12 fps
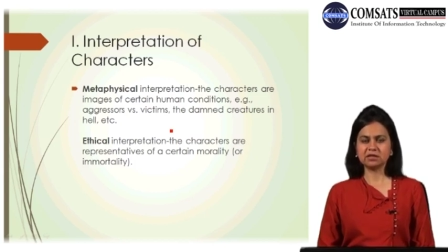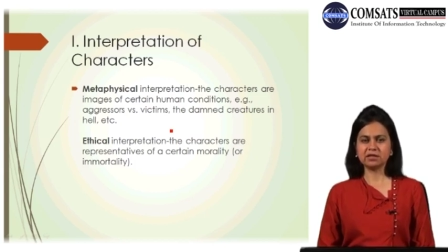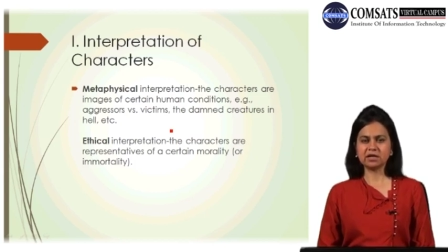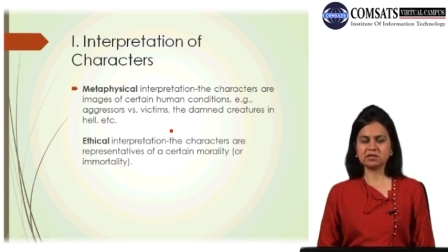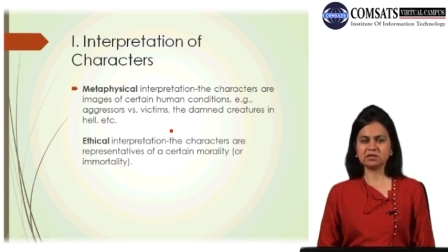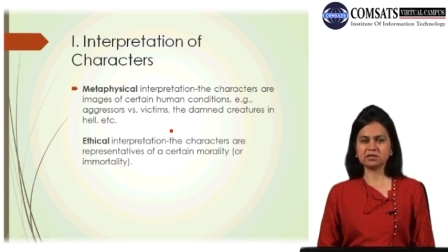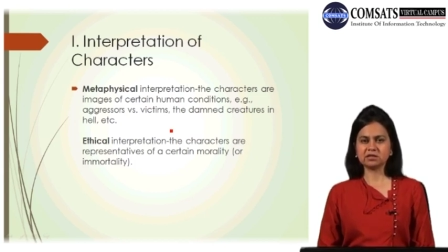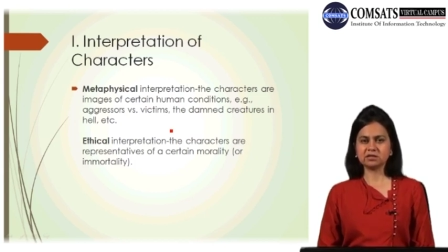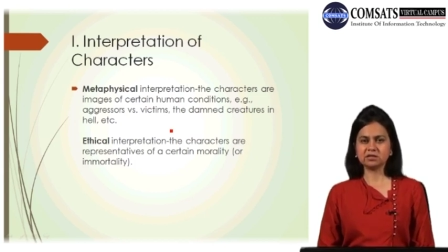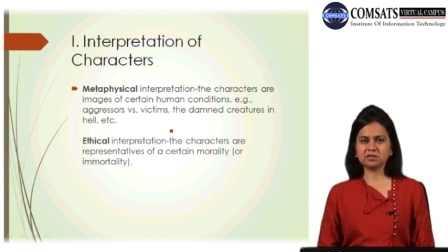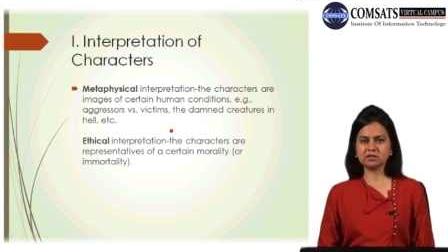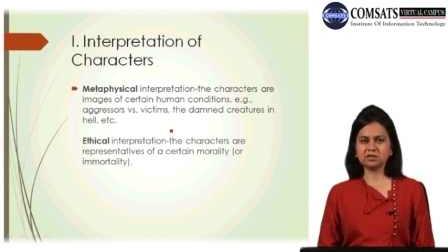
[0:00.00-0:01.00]
that
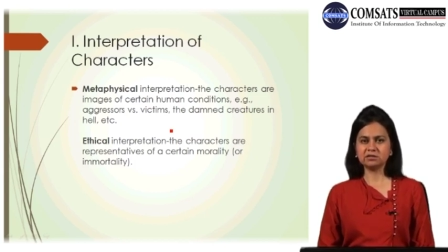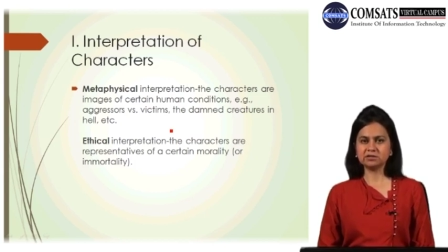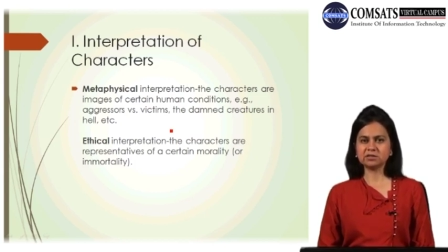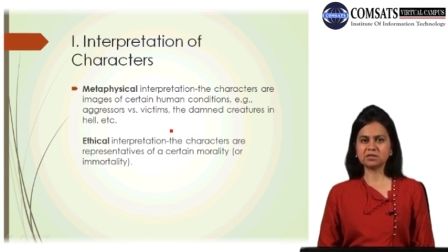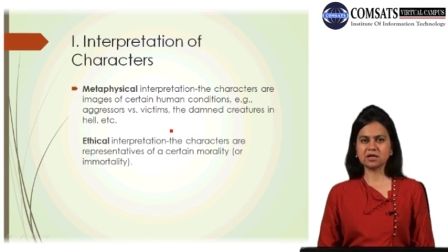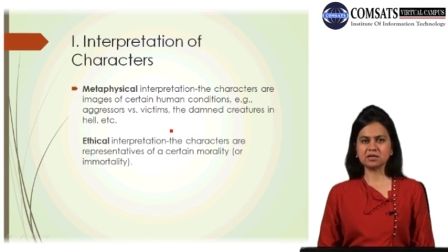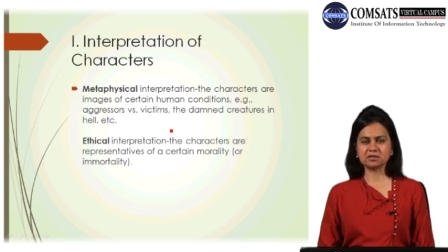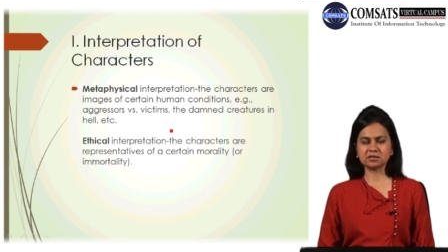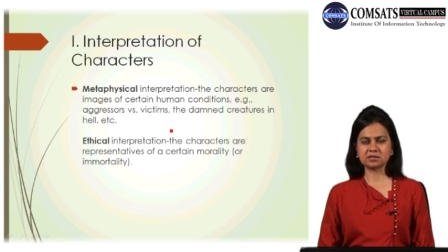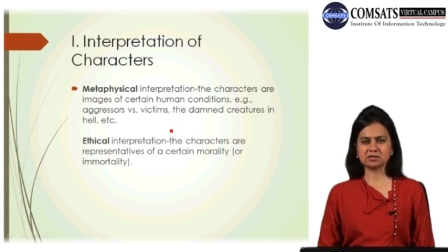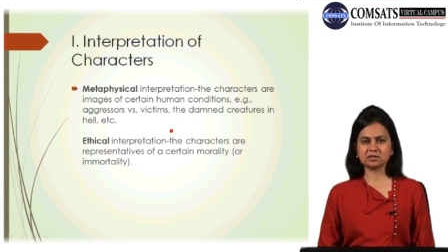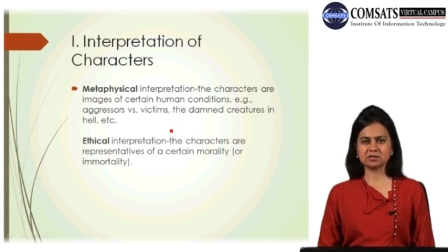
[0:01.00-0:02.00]
the literary
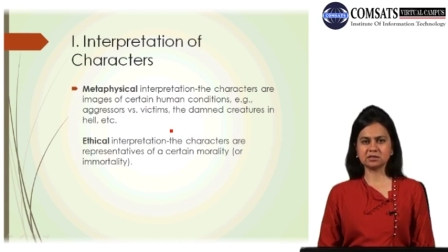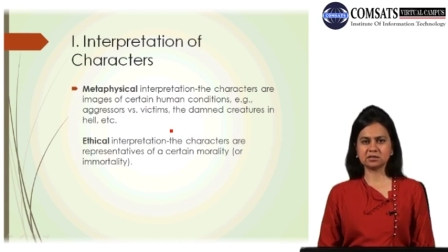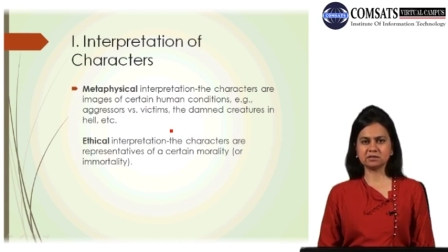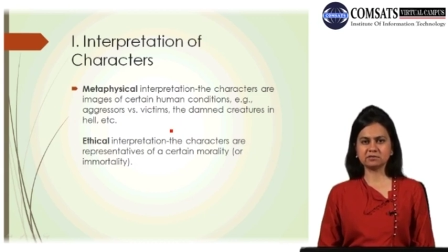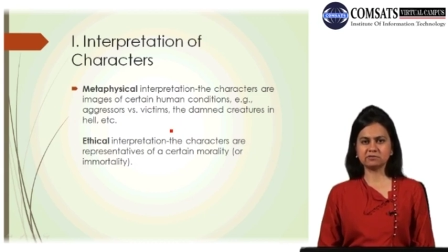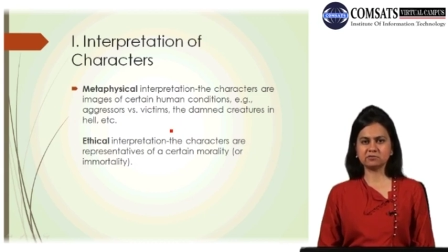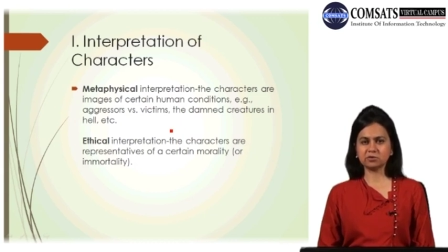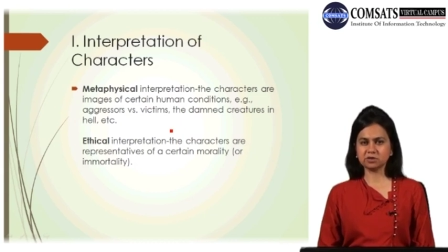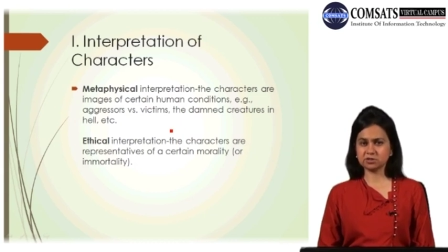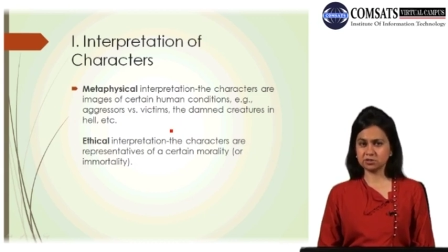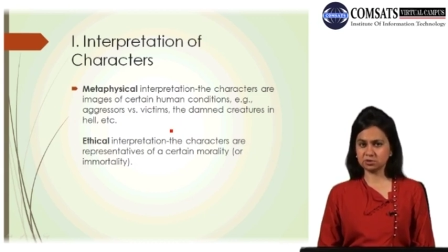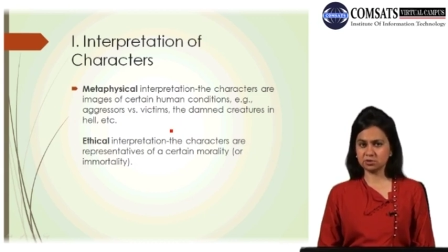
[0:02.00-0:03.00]
stylistics
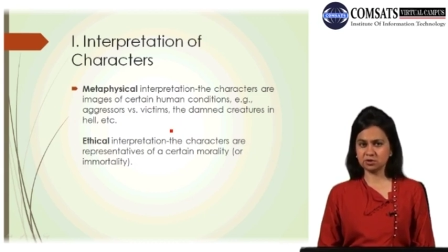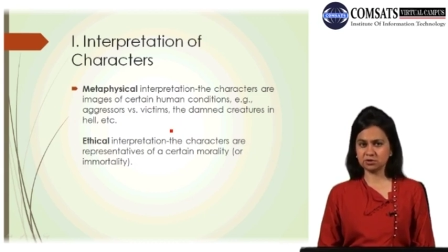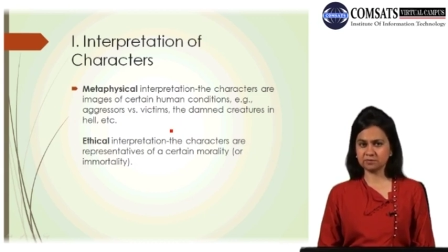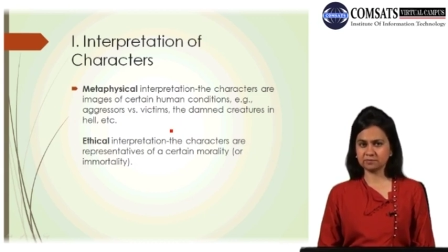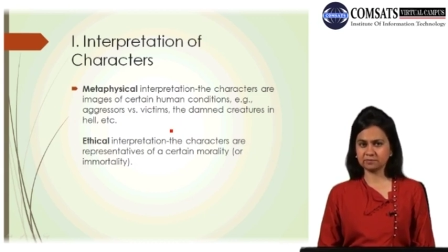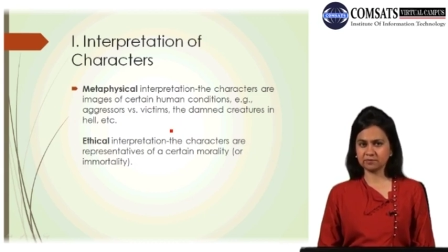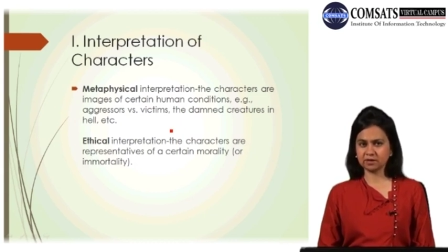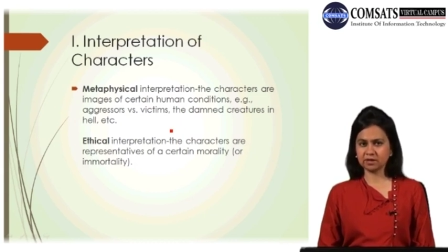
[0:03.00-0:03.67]
focuses on.